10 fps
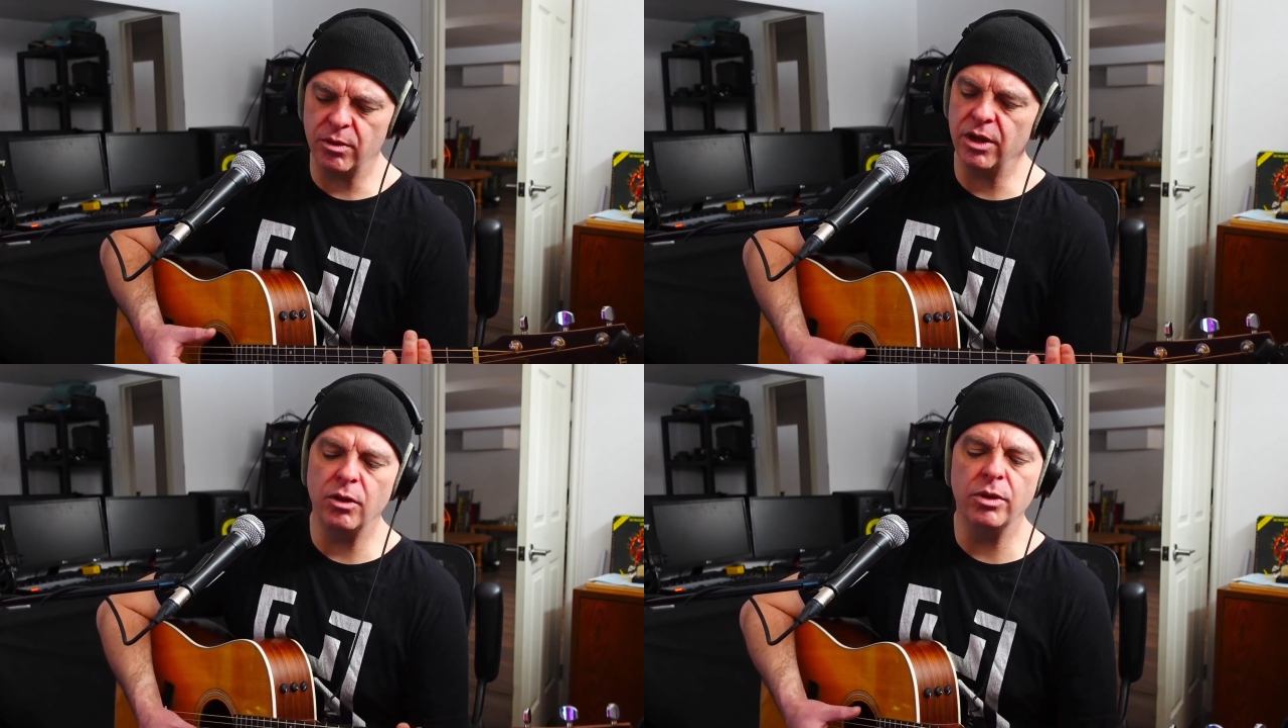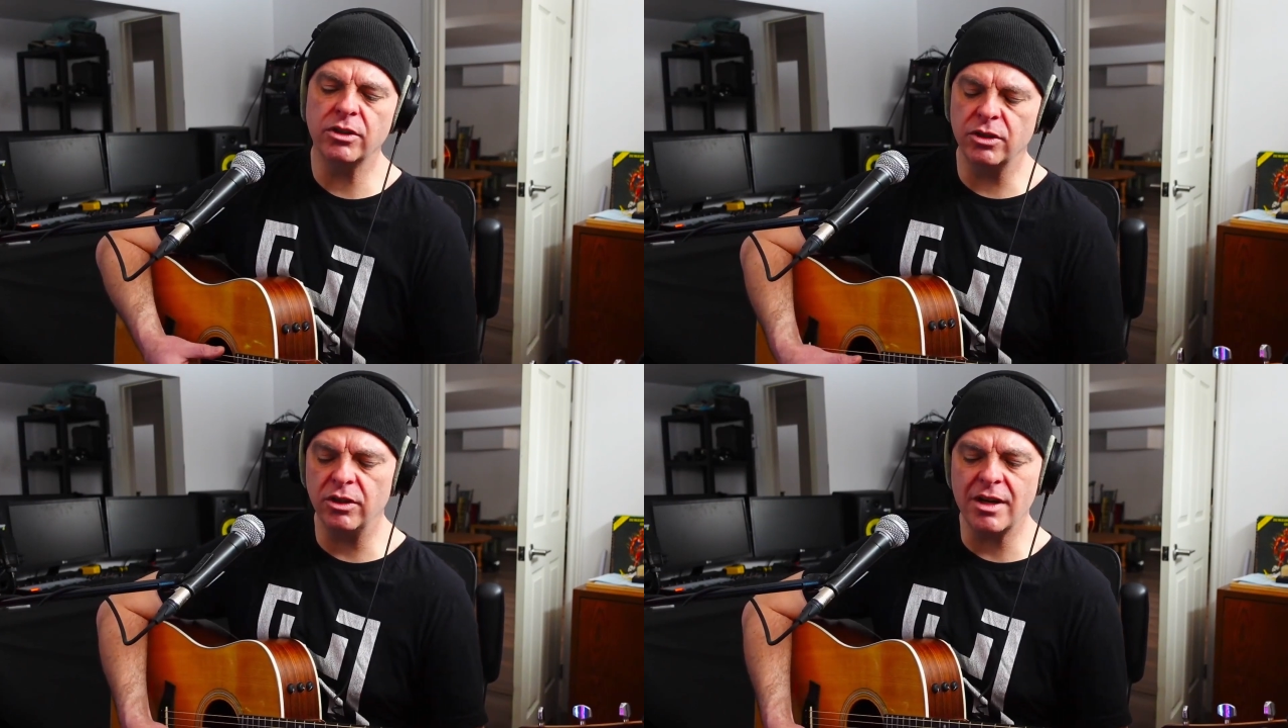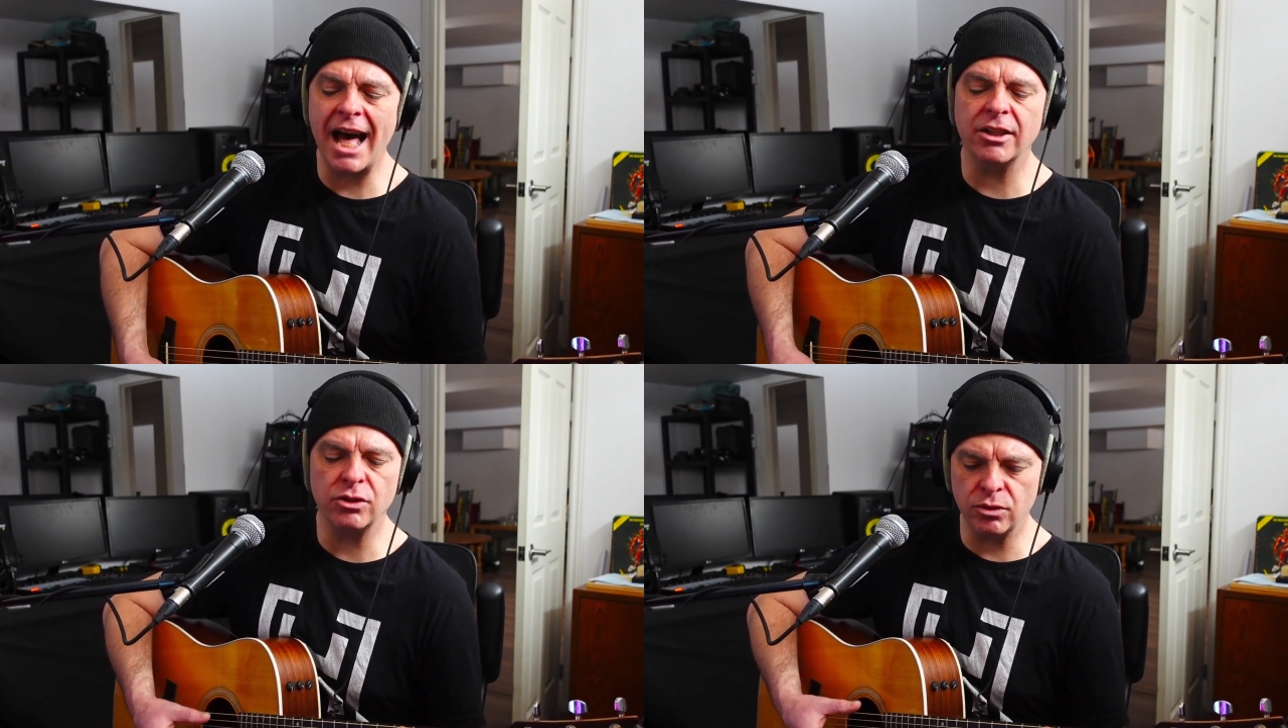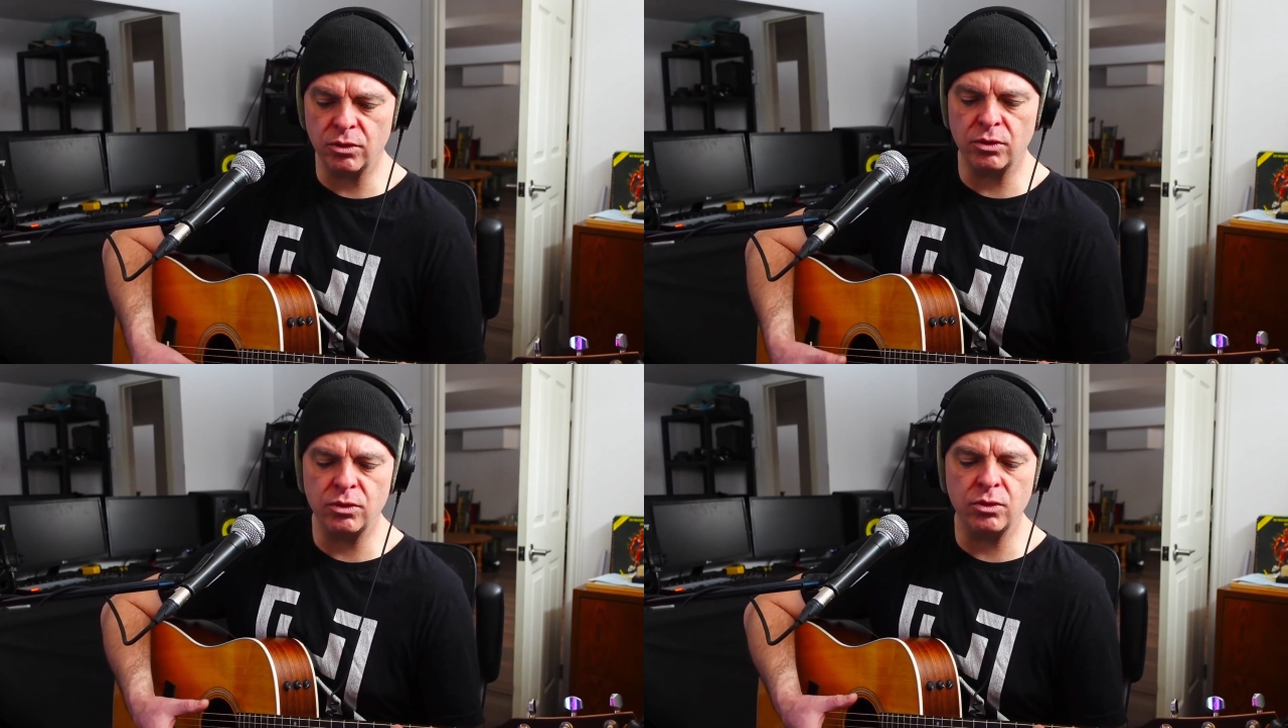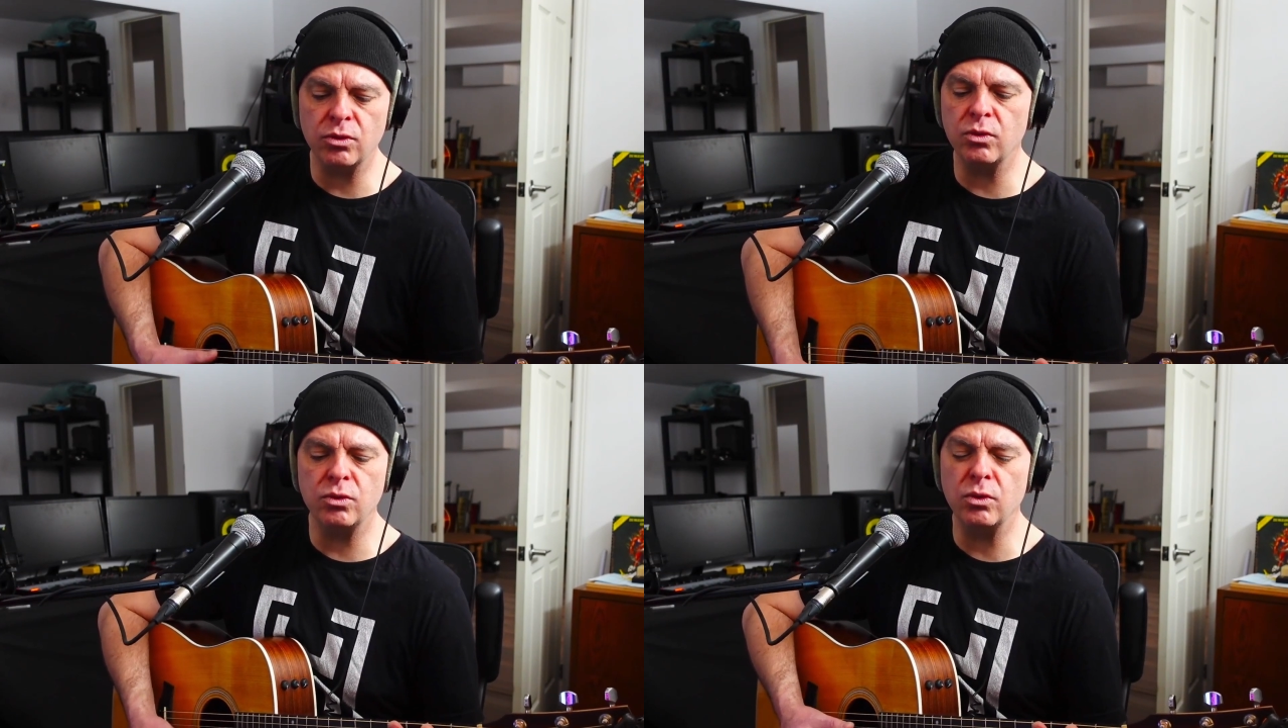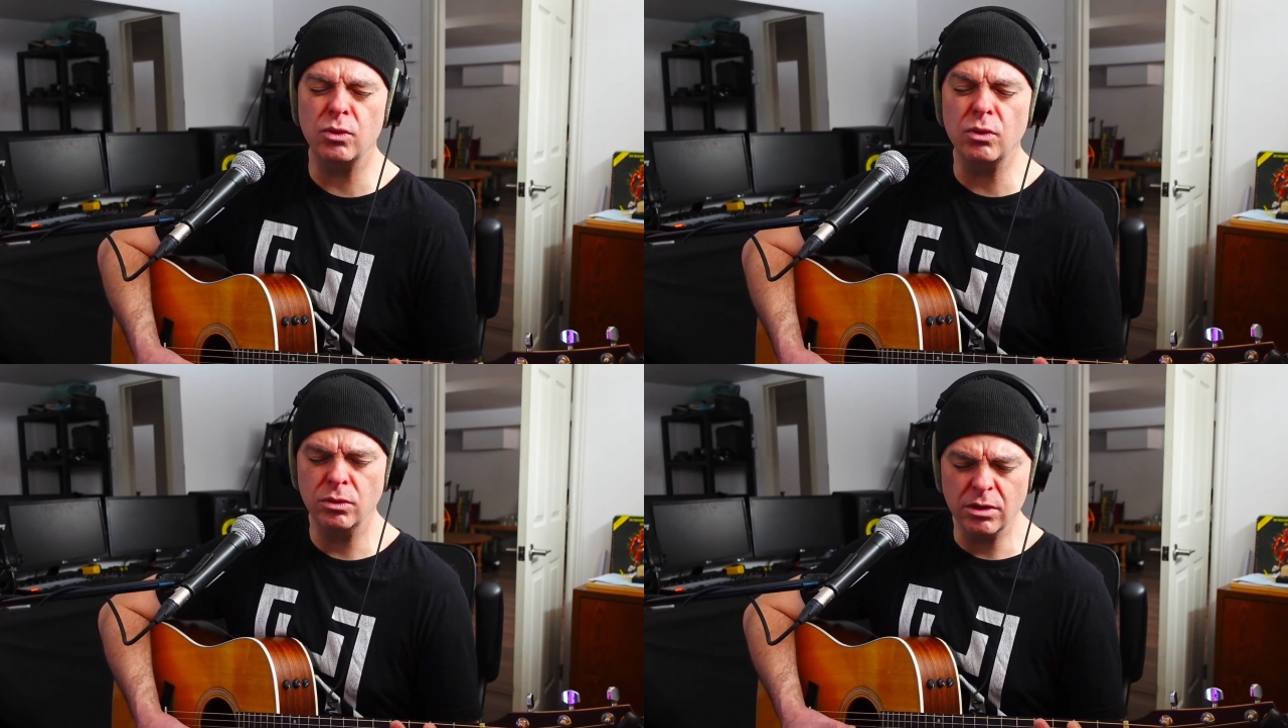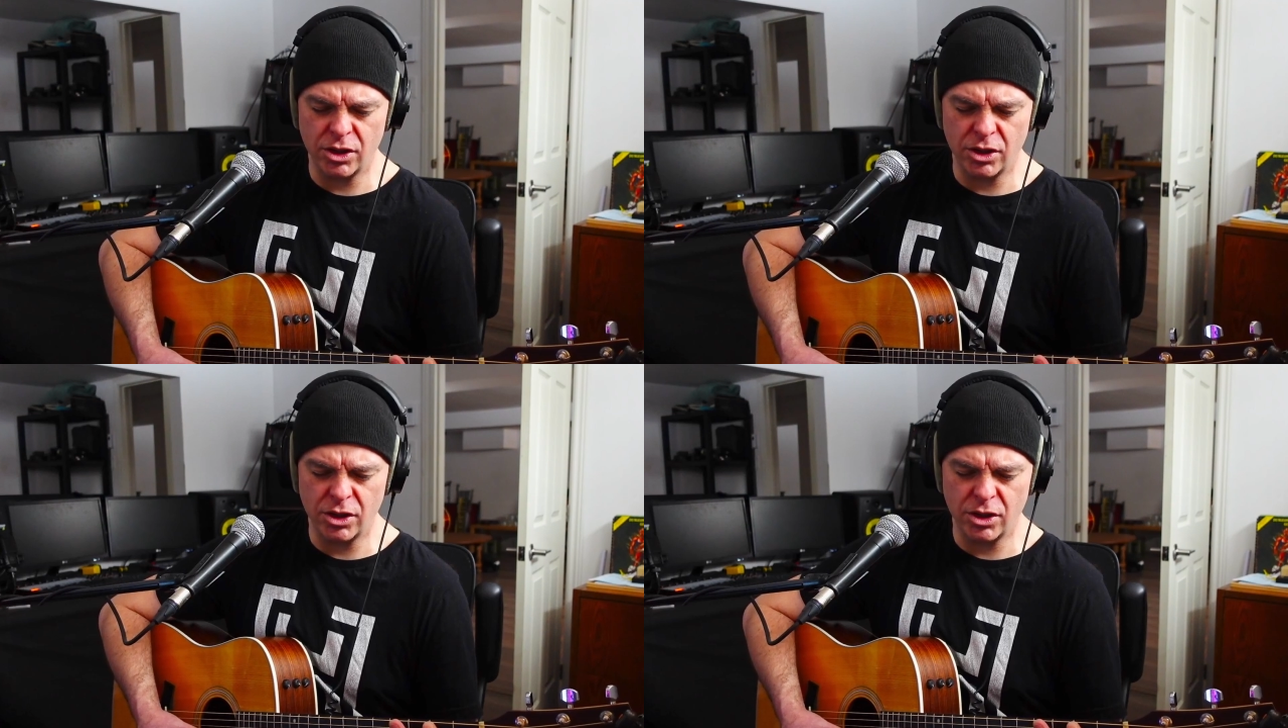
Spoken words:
Well, what could I do?